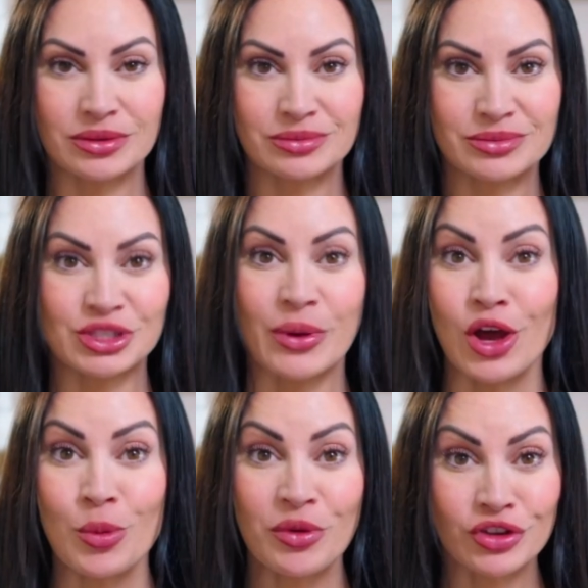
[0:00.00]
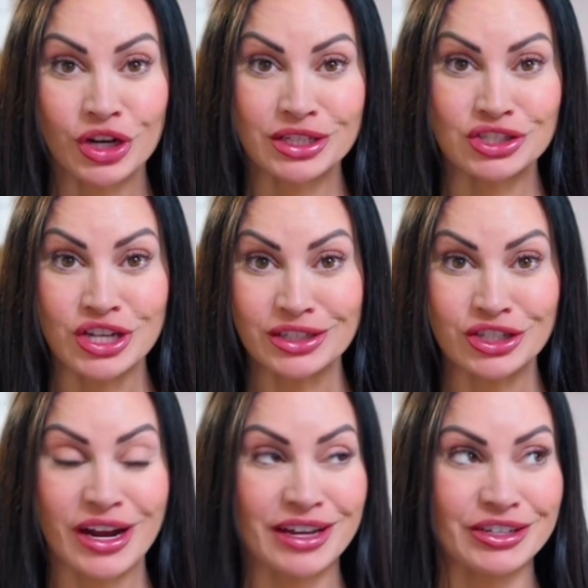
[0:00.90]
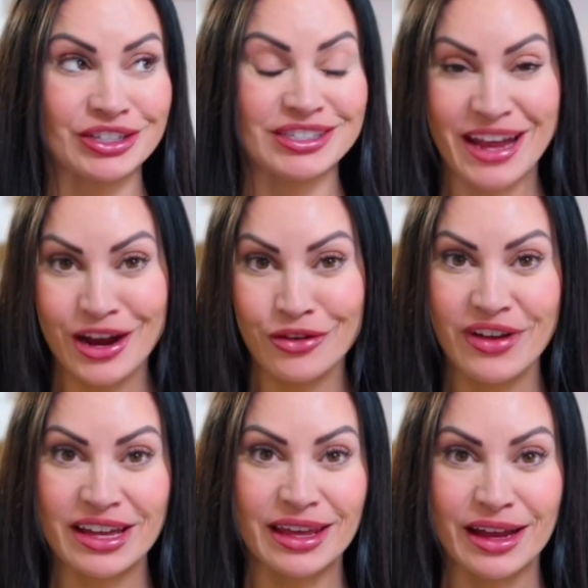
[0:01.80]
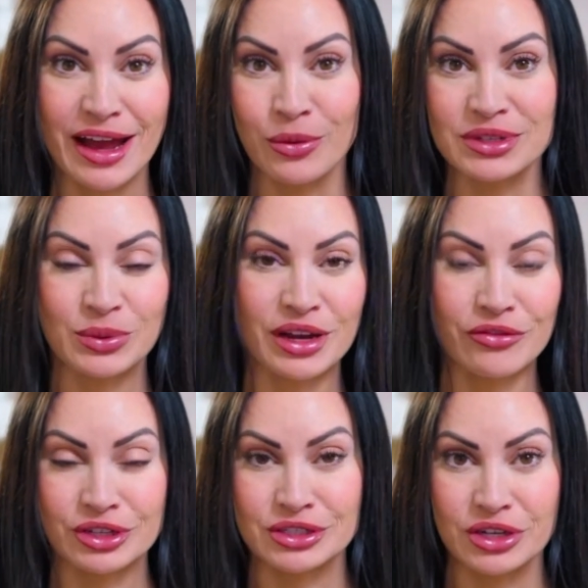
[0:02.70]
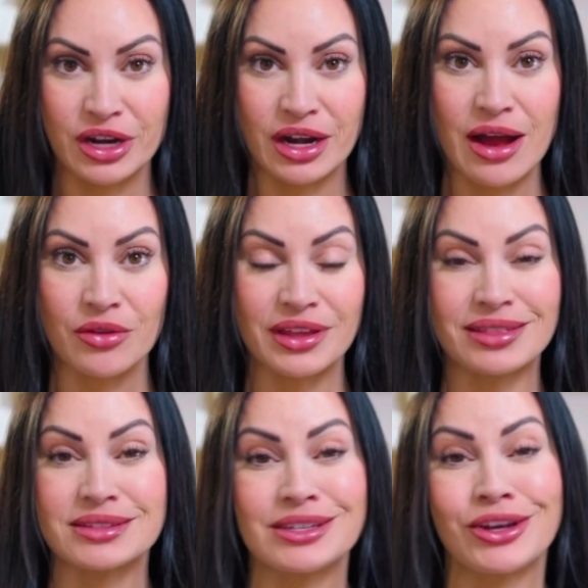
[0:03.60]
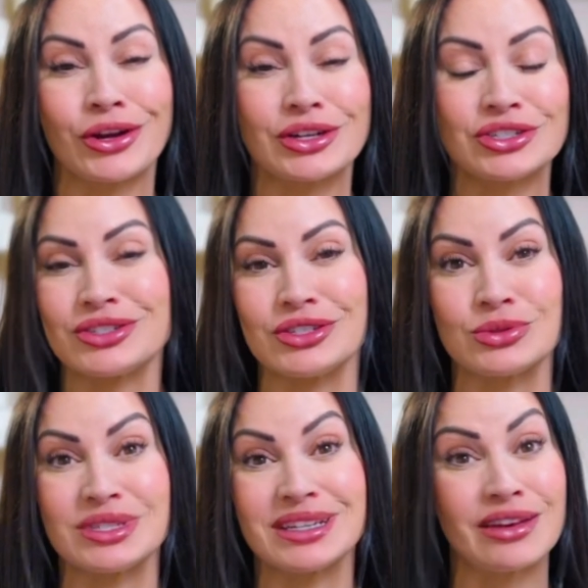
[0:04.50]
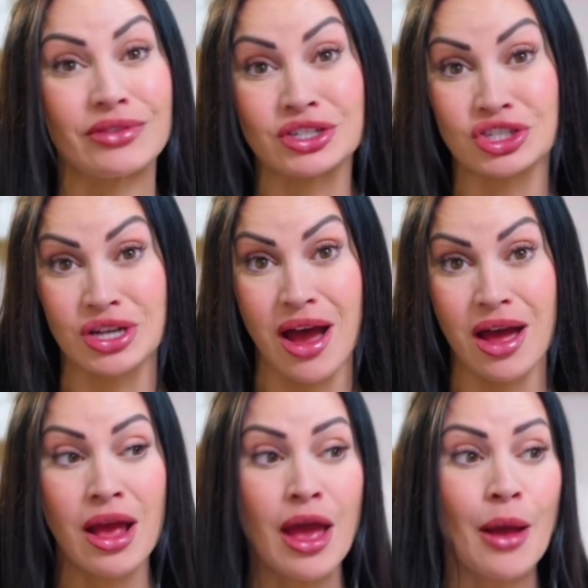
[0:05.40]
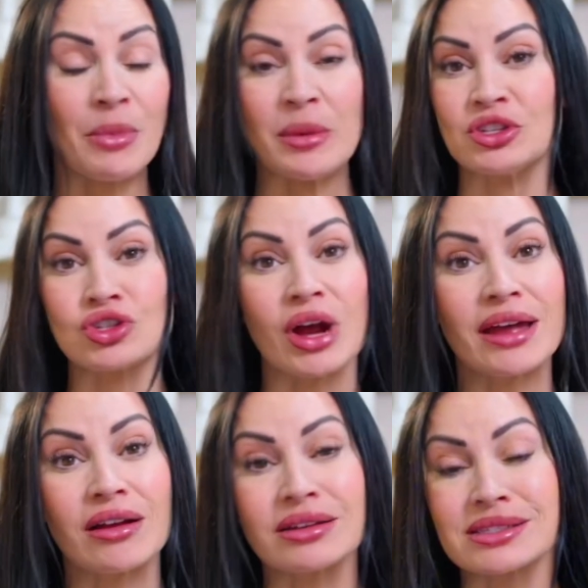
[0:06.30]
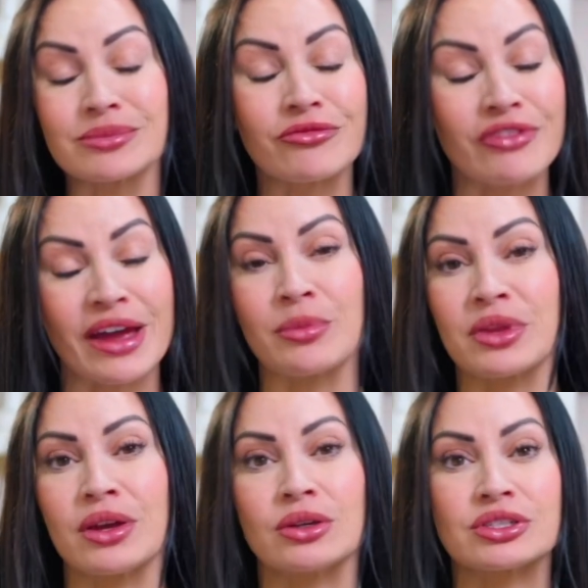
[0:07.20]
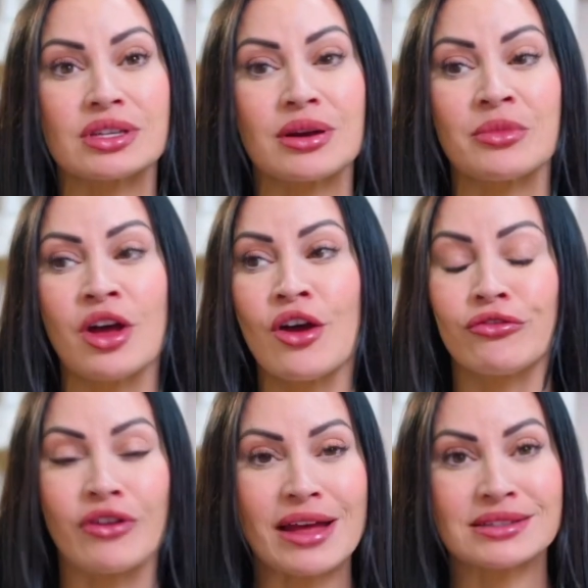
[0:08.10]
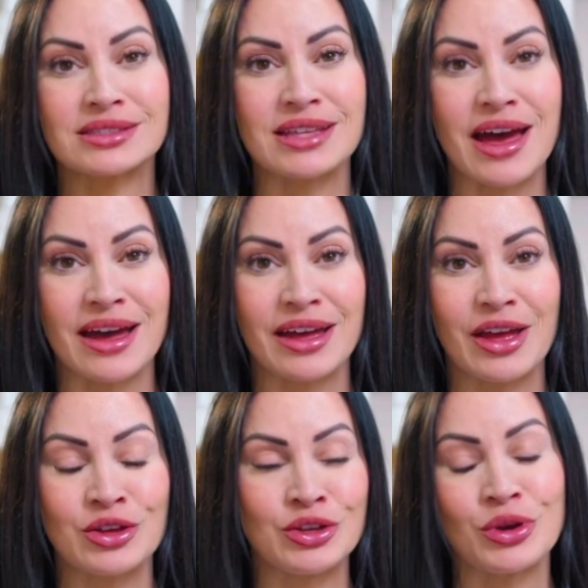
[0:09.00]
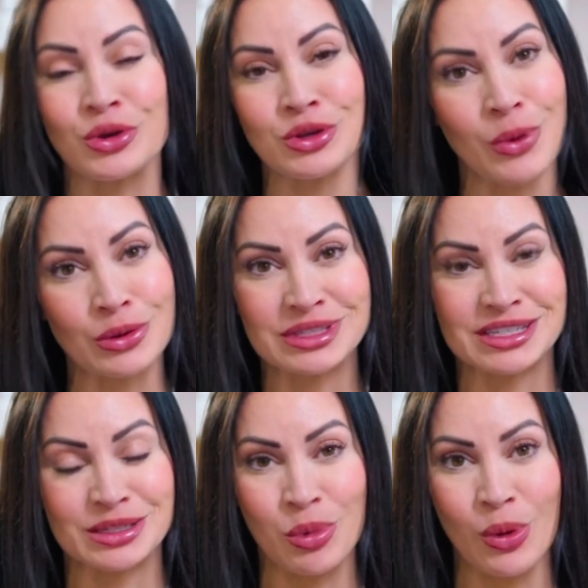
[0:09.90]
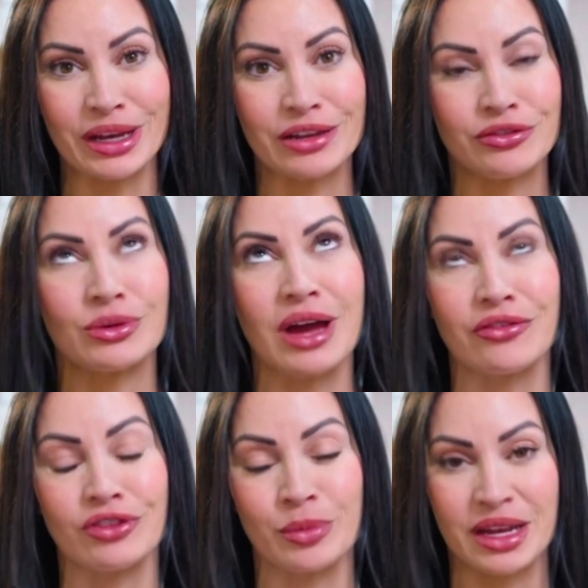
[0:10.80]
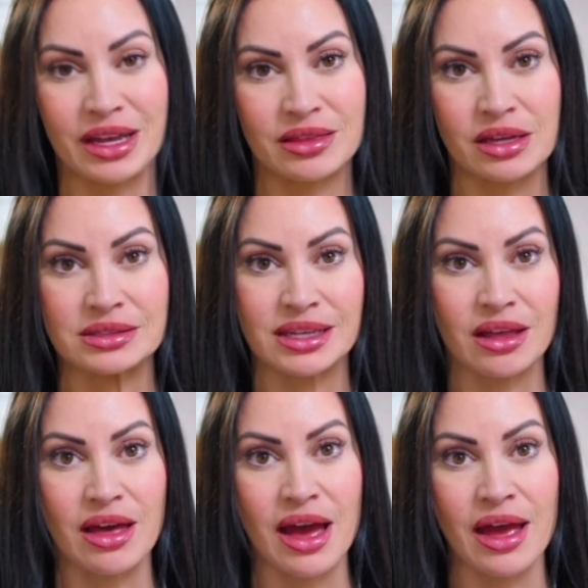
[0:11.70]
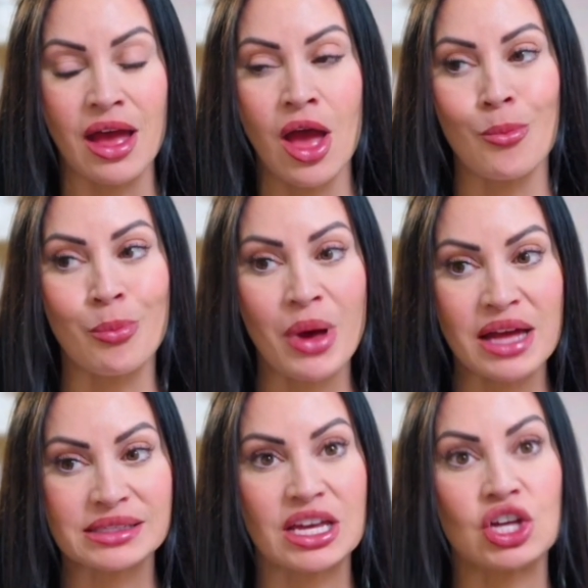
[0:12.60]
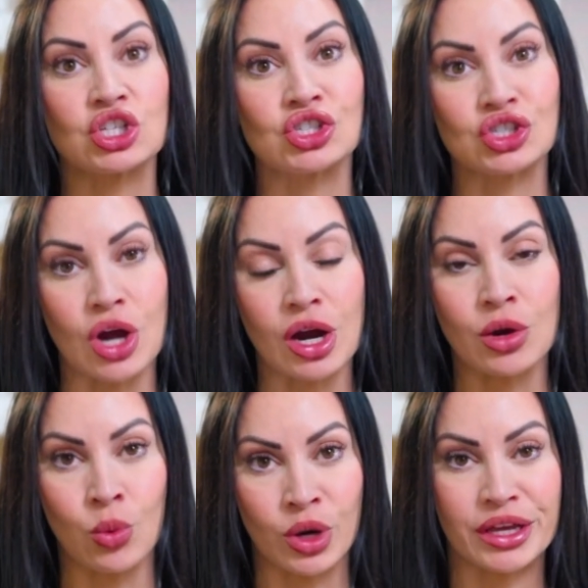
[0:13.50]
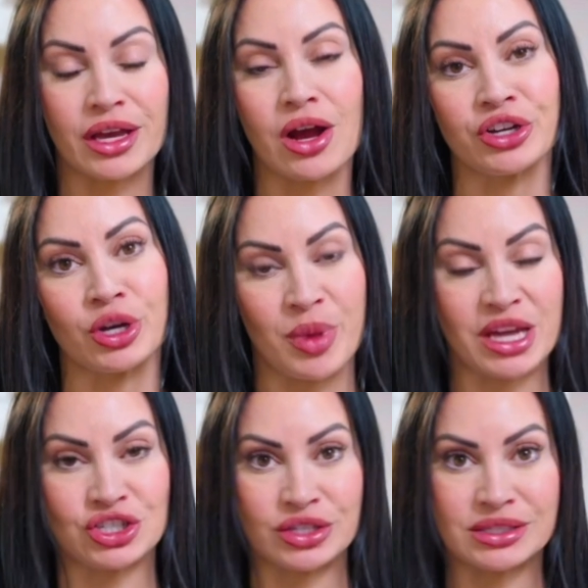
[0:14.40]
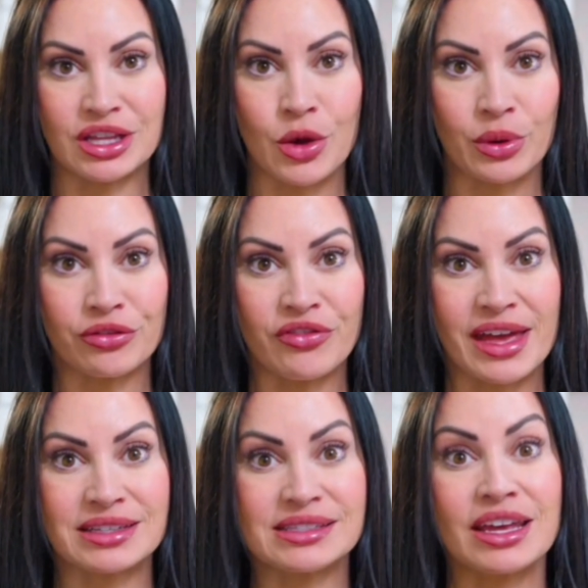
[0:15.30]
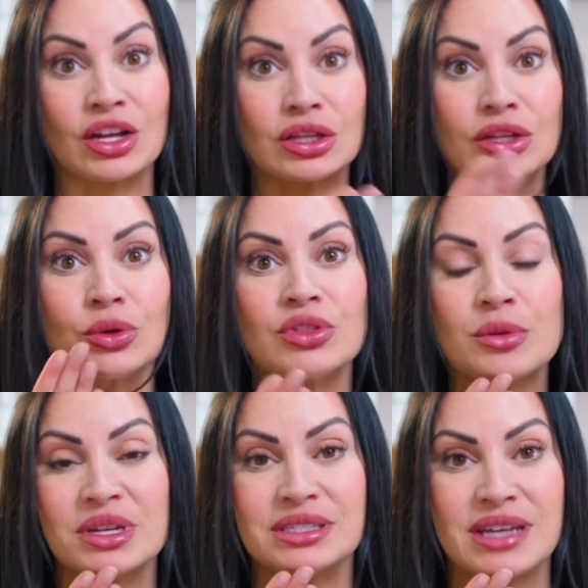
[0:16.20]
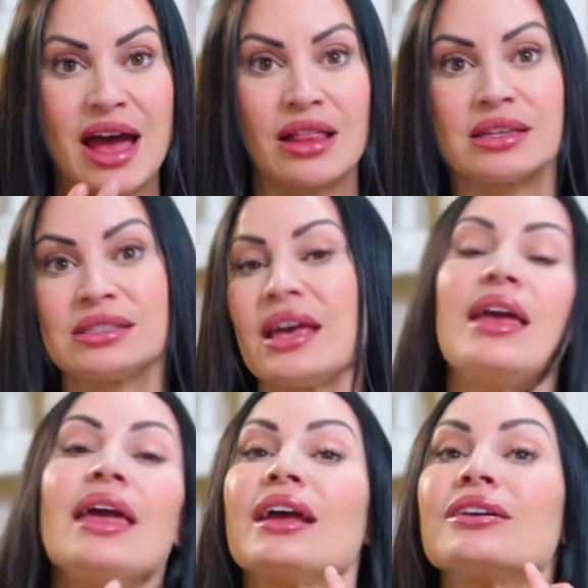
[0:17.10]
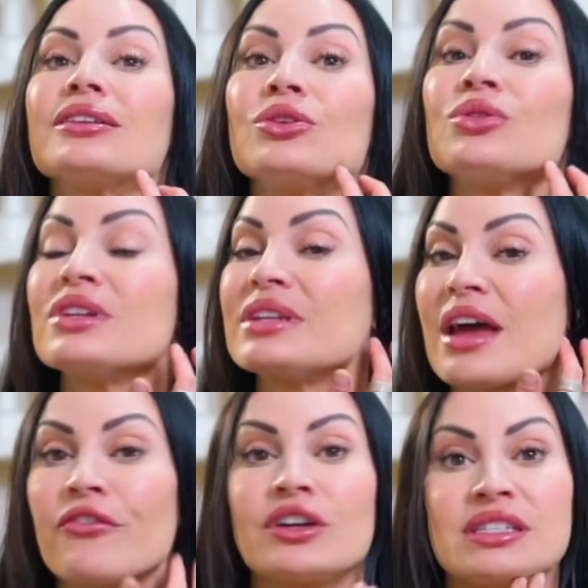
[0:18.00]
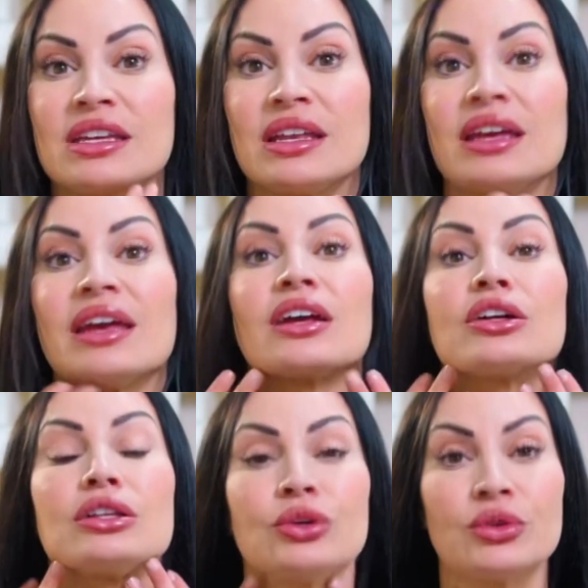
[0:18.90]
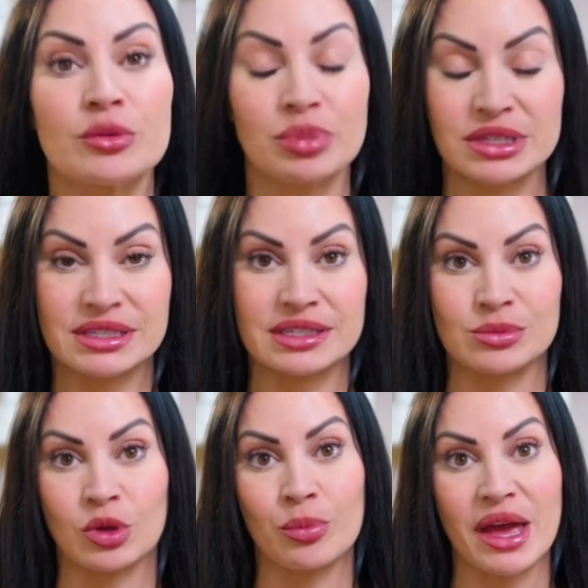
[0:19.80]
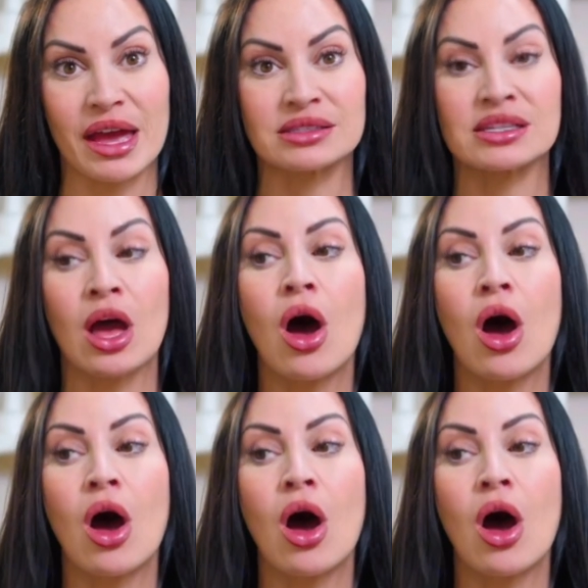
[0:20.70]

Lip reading: So I hope if you're an injector and you're terrified like I was when I first started out, that this encourages you to give it a shot. Maybe try it on some family or some friends that you know you won't disappoint if you, God forbid, hit that DLI. But start working on your patient's lower face. Include the mentalis, include the Nefertiti, include the platysmal bands.